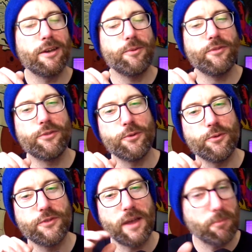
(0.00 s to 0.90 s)
with sort
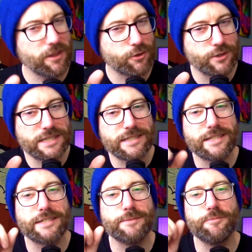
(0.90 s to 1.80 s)
of some of the
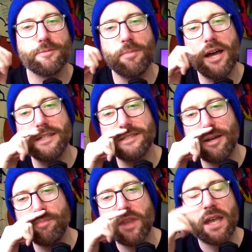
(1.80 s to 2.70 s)
criticisms. But
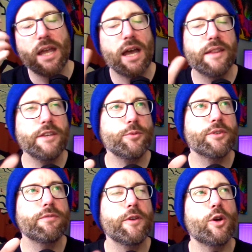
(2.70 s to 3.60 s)
and this
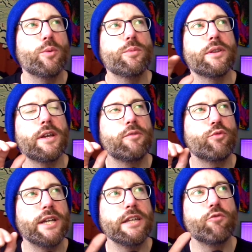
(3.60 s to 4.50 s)
was a film that
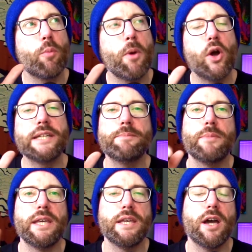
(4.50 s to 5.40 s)
really reminded
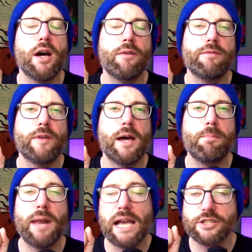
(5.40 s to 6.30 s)
me of
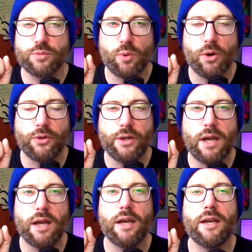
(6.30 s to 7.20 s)
Black Swan
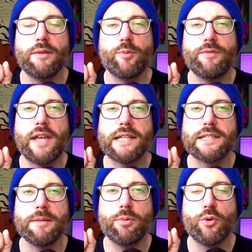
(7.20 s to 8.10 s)
with
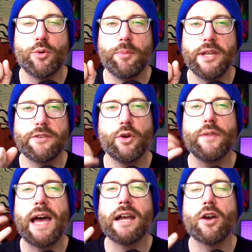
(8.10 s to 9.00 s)
Natalie Portman. It's
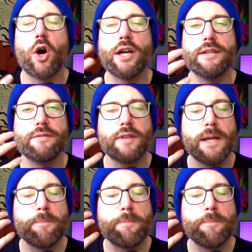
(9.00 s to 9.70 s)
got that kind of